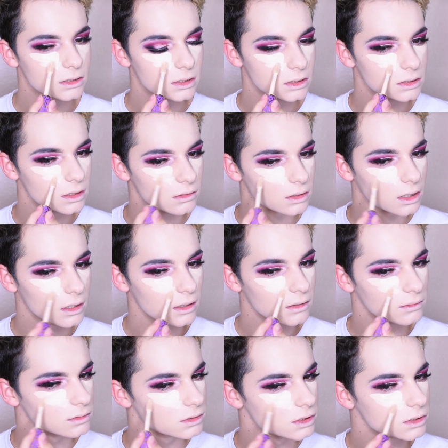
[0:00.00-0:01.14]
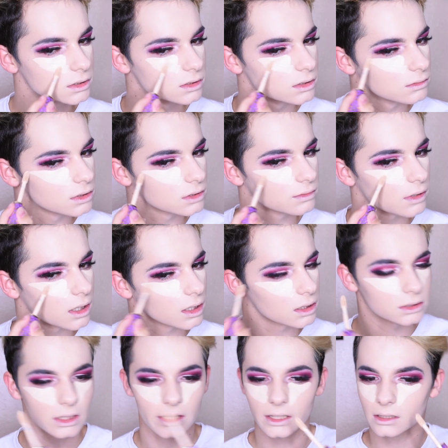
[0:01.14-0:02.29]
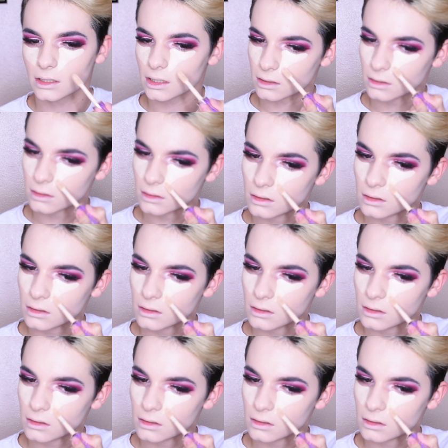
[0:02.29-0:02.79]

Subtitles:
So you don't want to have just too much product laying there.